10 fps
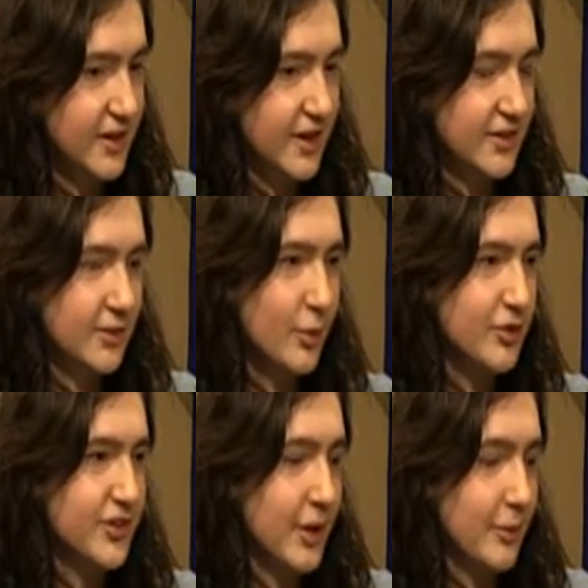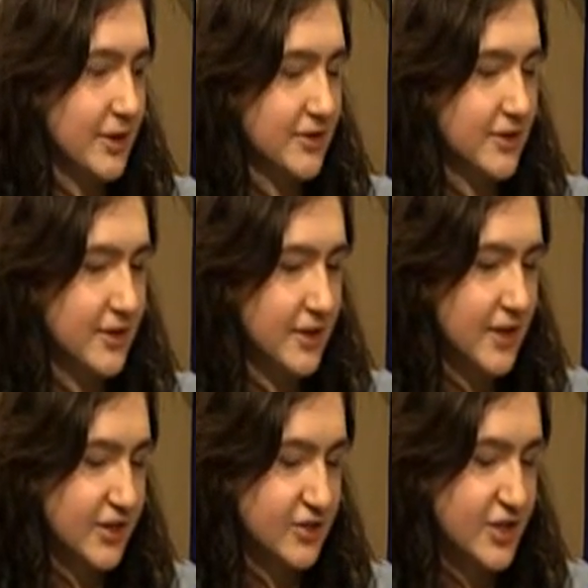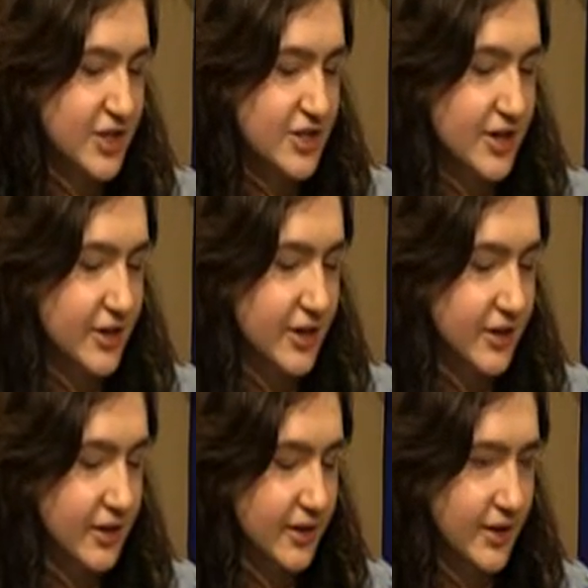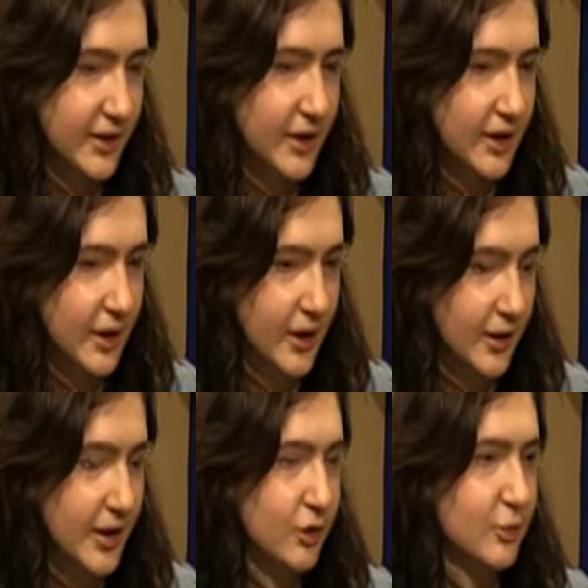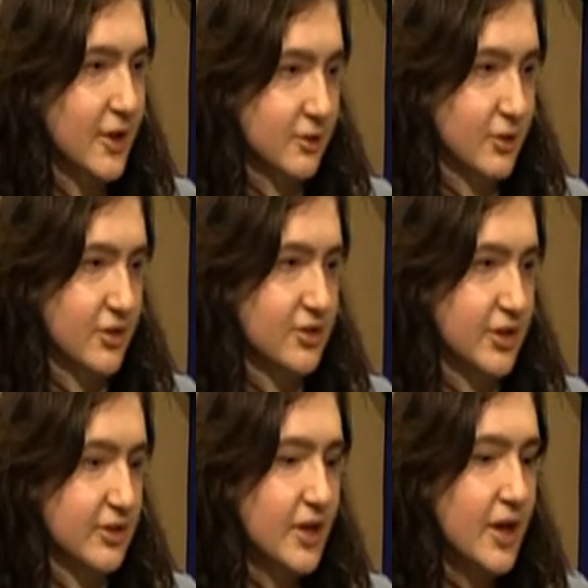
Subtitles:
It's a small step, but still less trash accumulates on the street.